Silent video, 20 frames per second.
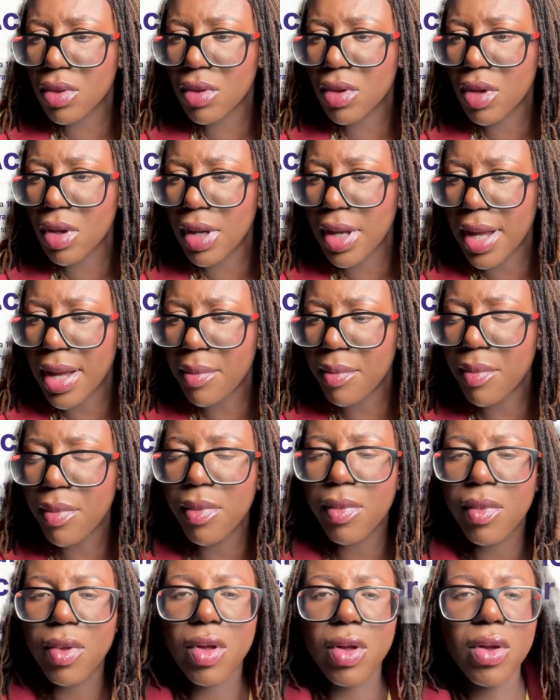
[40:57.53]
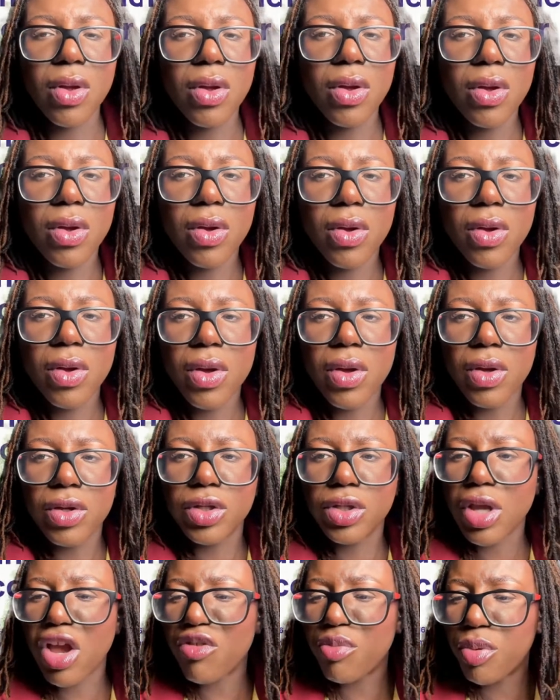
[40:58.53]
Okay.
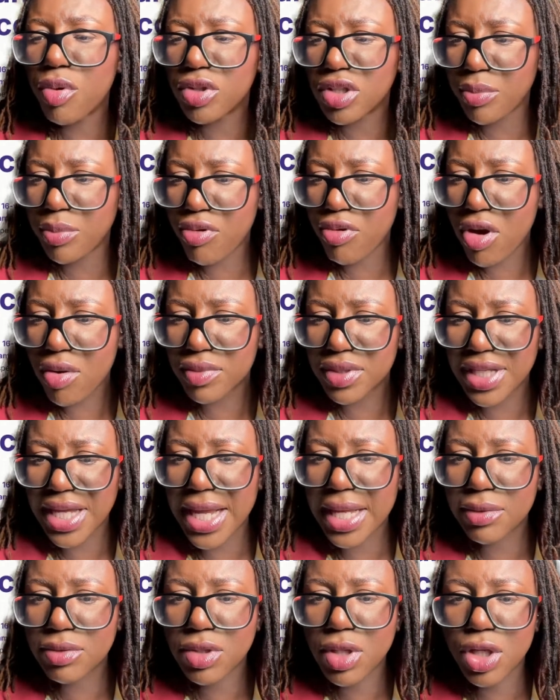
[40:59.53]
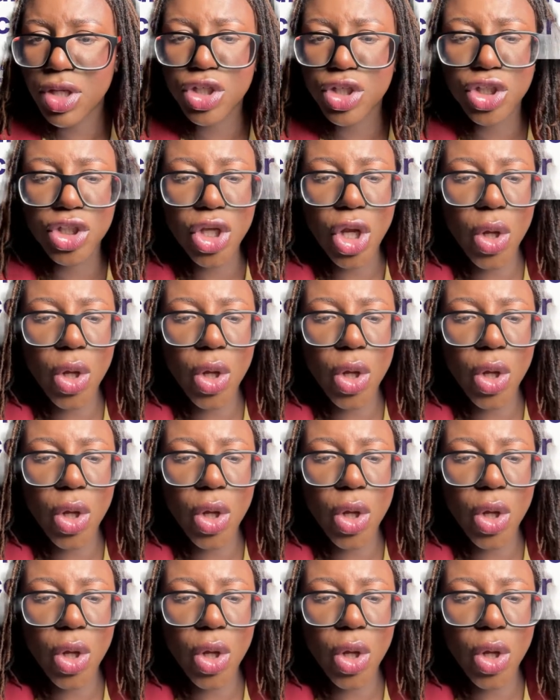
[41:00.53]
So I've put the prompt in so